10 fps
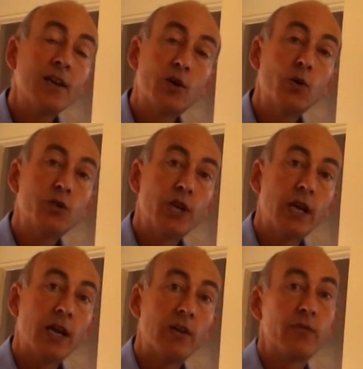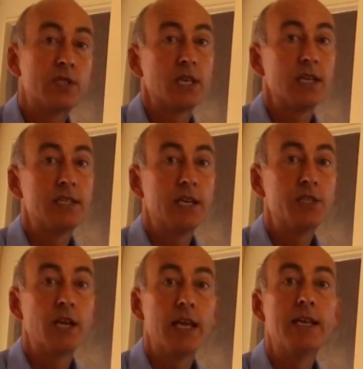coaching and
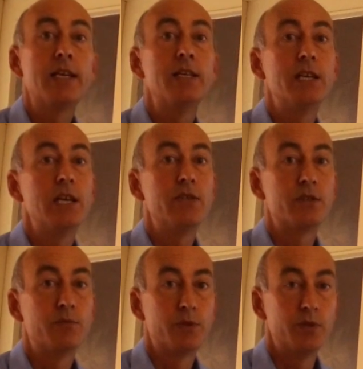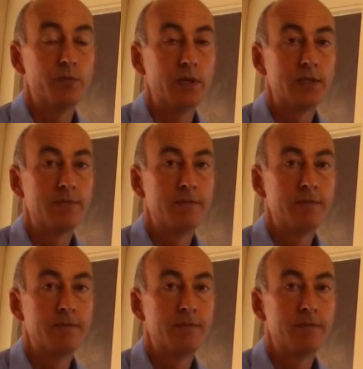facilitation in continuous improvement.